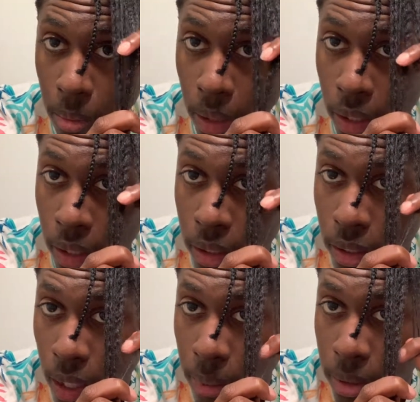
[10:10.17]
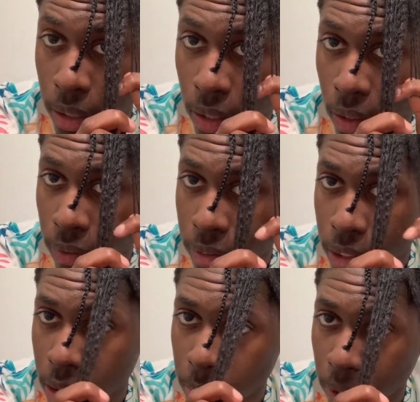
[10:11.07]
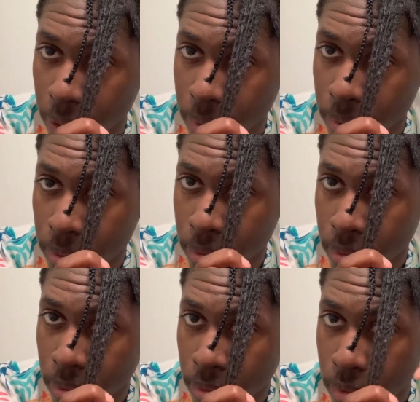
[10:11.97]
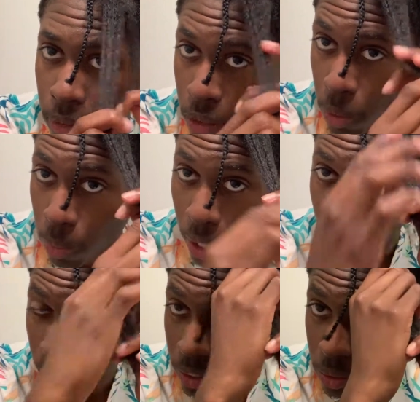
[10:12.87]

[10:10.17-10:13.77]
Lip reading: but then it stops here for this part. So what I like